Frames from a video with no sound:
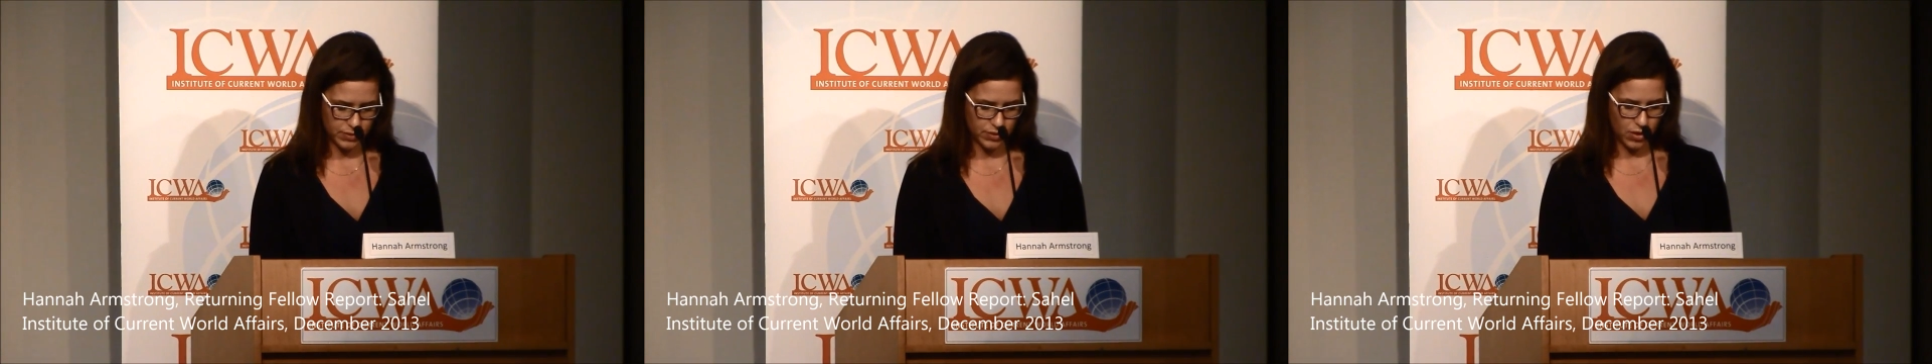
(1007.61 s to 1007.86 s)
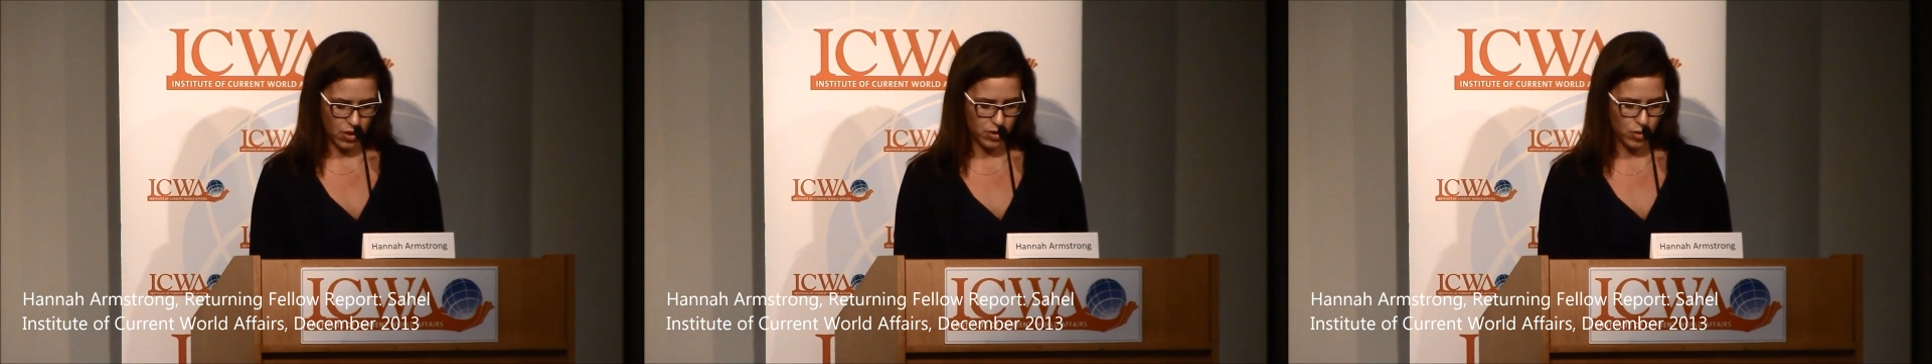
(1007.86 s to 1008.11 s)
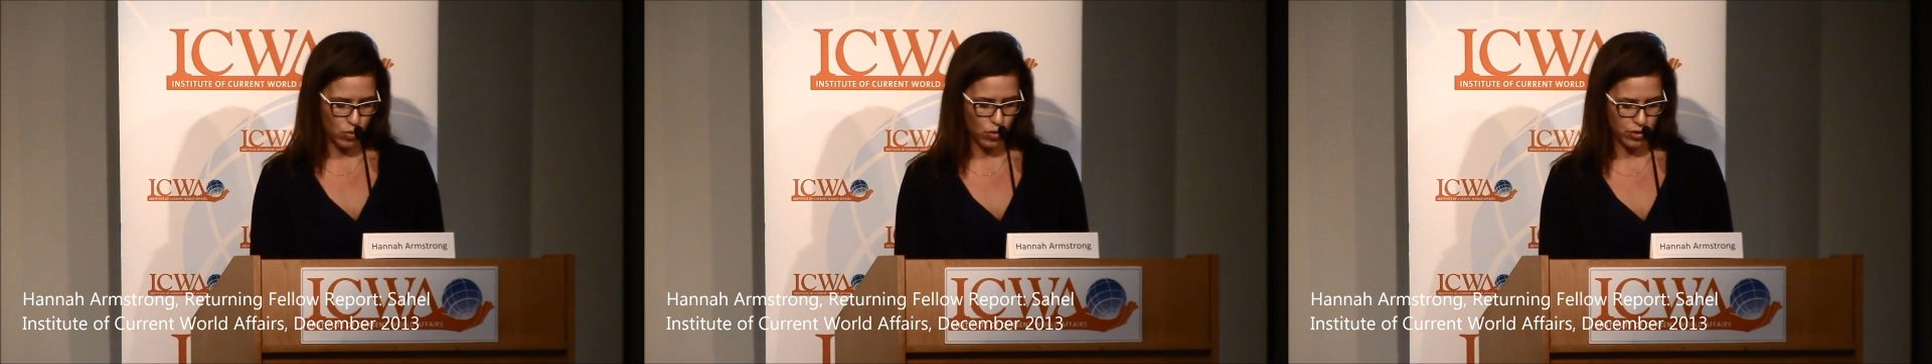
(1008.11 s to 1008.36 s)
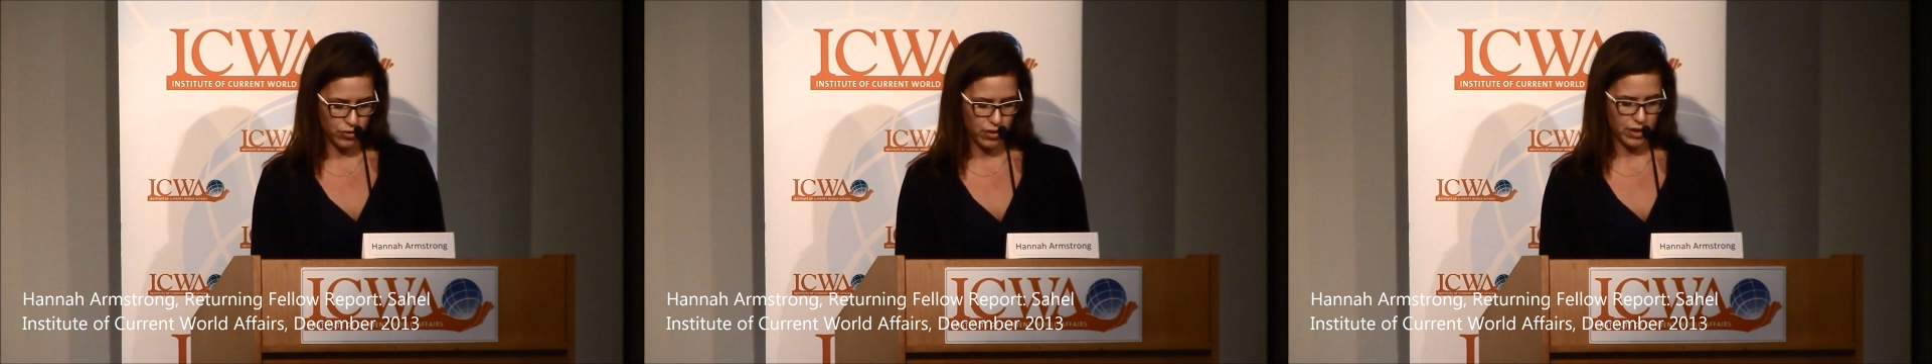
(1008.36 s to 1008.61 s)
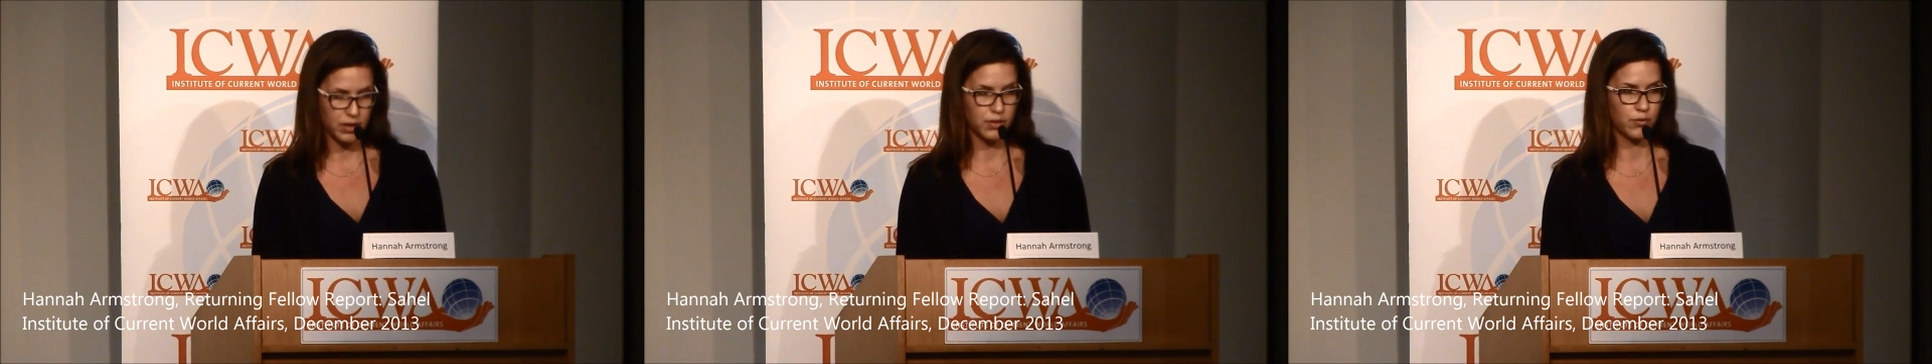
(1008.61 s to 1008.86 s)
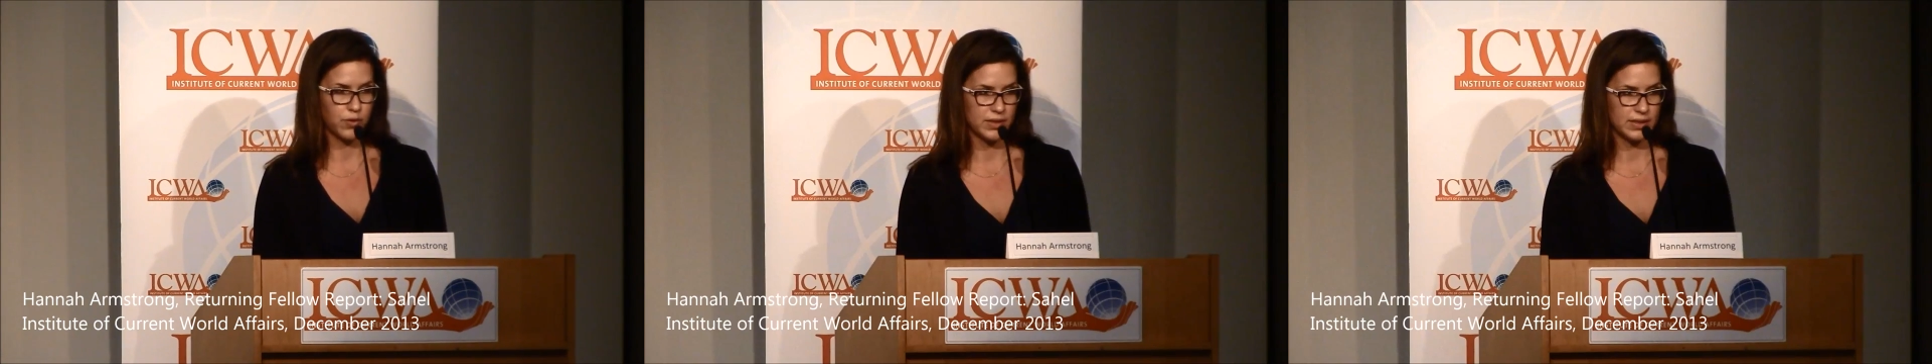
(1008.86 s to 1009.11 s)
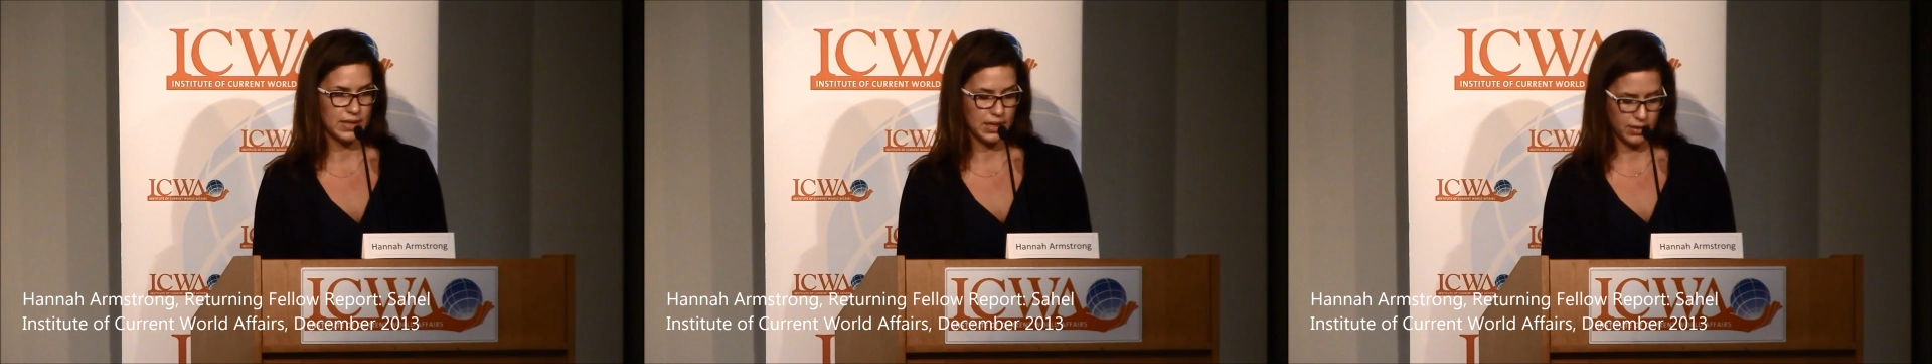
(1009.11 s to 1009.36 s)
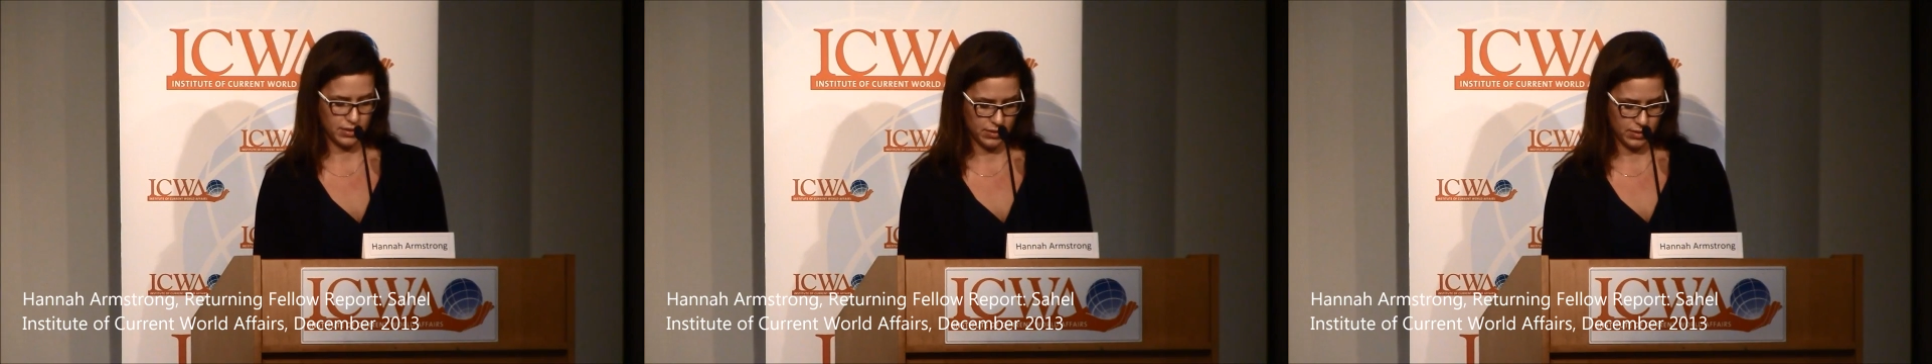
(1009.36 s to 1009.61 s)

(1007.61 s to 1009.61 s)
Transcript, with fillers: to garner more credit for the state